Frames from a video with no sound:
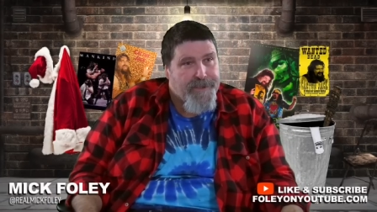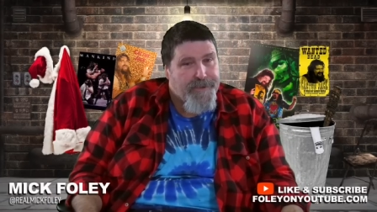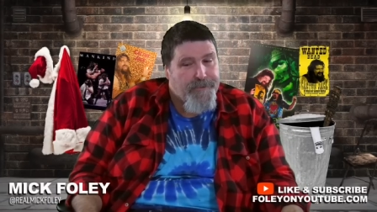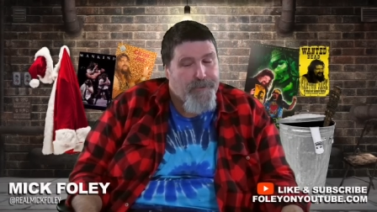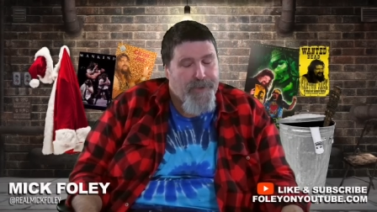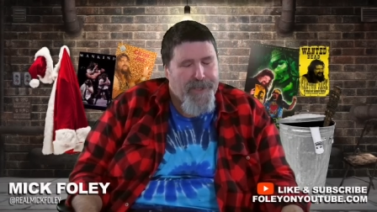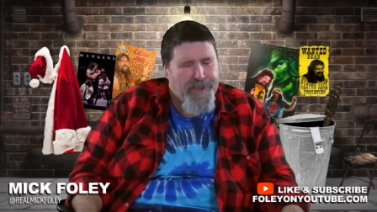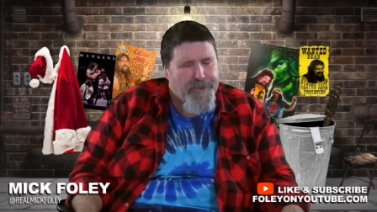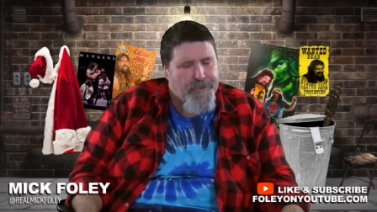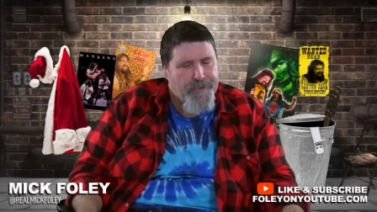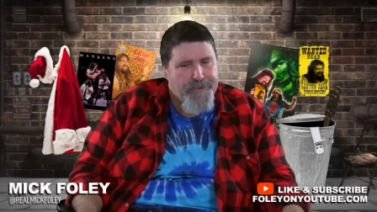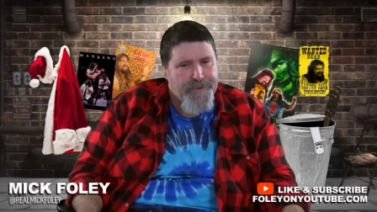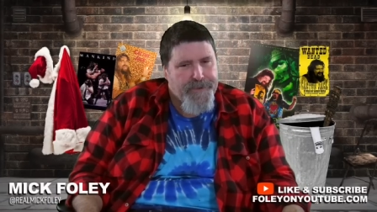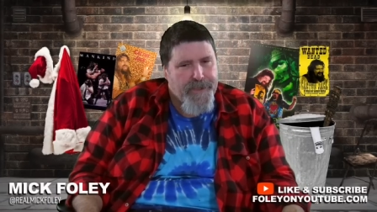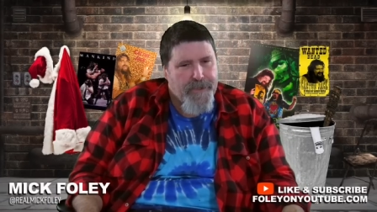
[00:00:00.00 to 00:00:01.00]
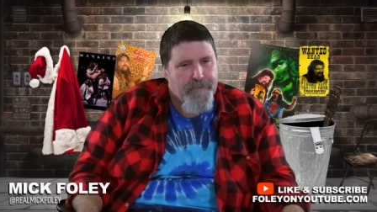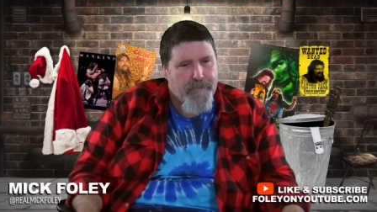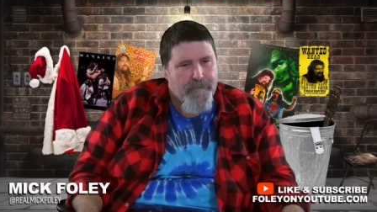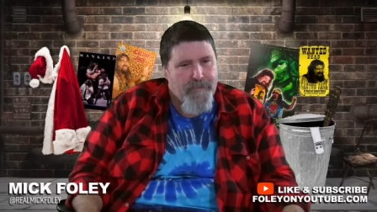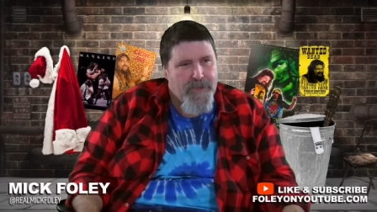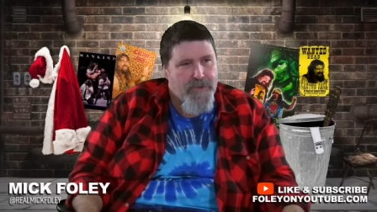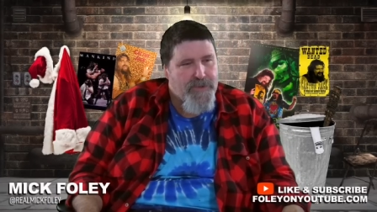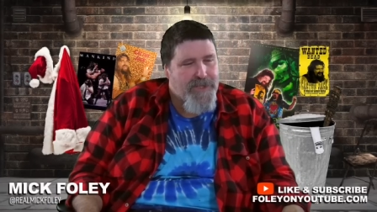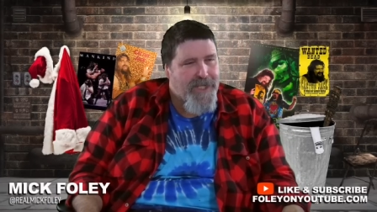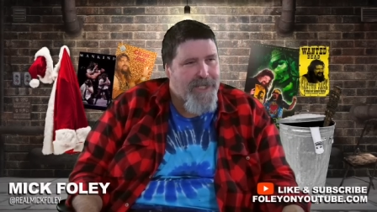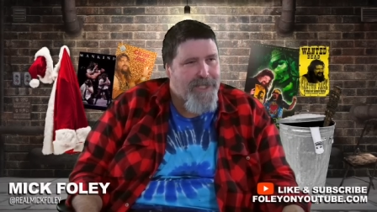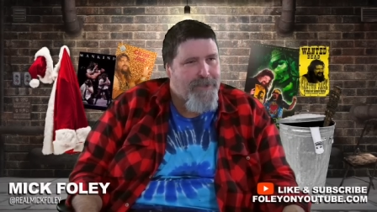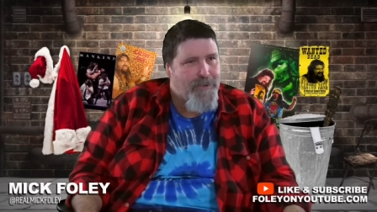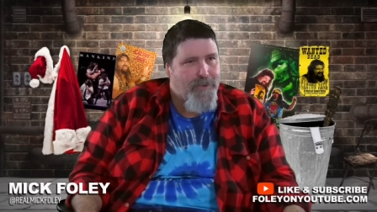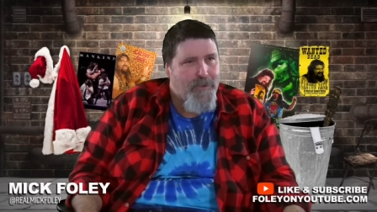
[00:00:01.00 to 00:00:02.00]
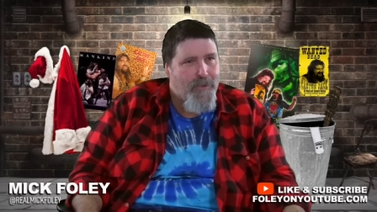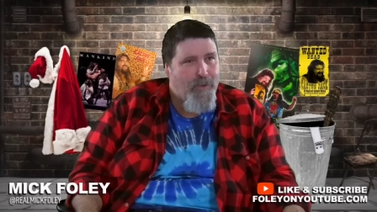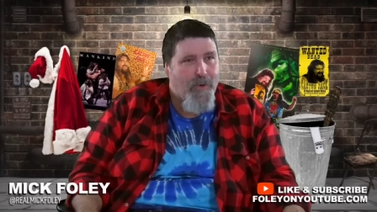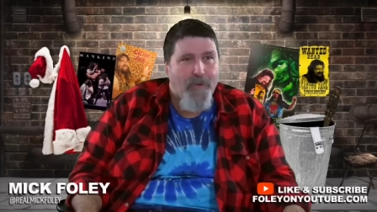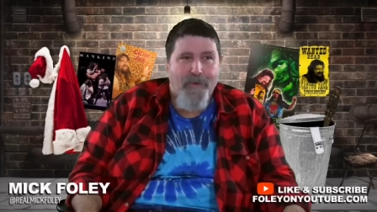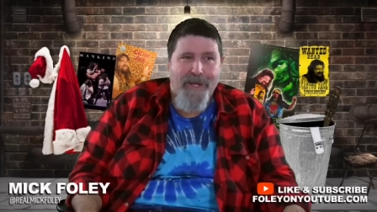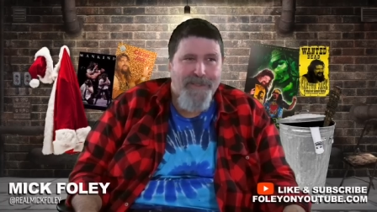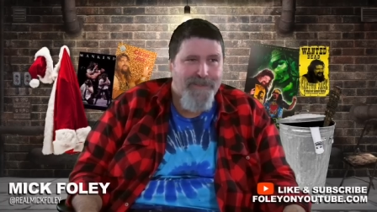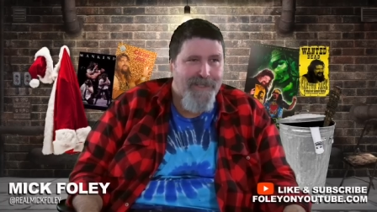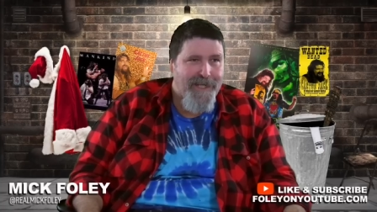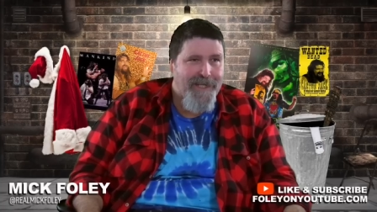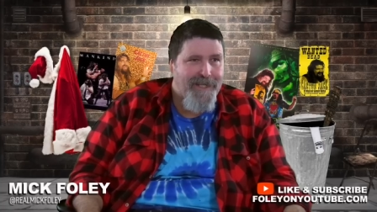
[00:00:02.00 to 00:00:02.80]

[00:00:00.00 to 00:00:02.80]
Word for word: whether it was in music or wrestling.